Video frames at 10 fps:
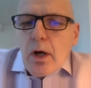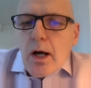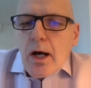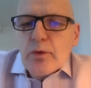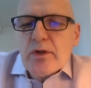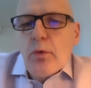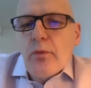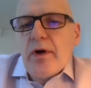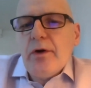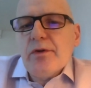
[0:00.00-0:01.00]
I would go
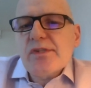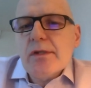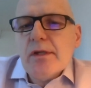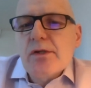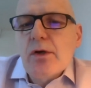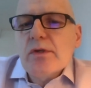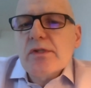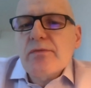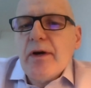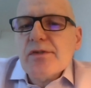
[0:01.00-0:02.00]

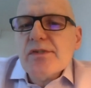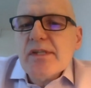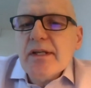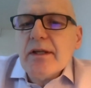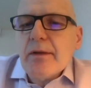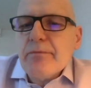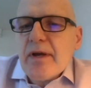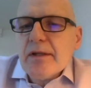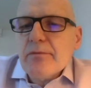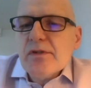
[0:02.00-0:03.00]
as far as saying that
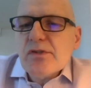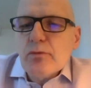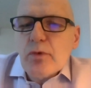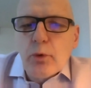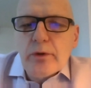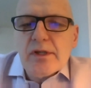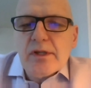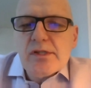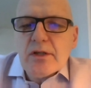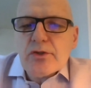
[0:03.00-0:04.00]
effective incident reporting
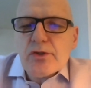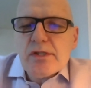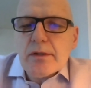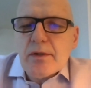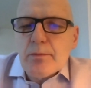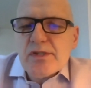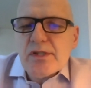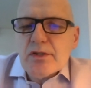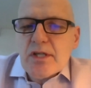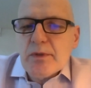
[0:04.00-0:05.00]
is not just the
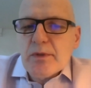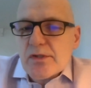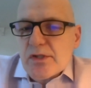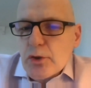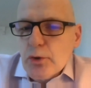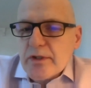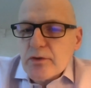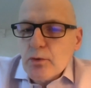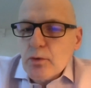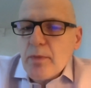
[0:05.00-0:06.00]
missing gem in the security
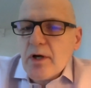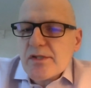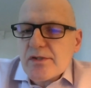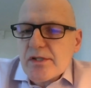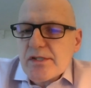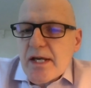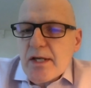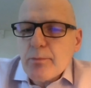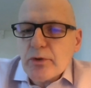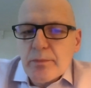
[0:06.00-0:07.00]
toolbox, as I
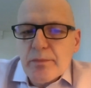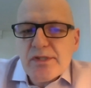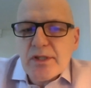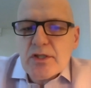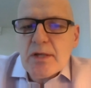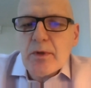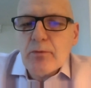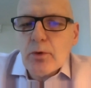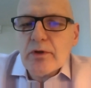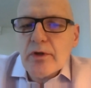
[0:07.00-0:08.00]
said, but the missing gem of
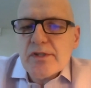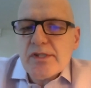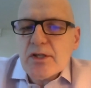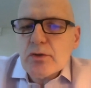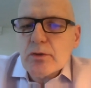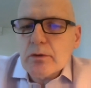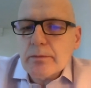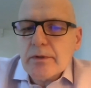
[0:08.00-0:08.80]
organization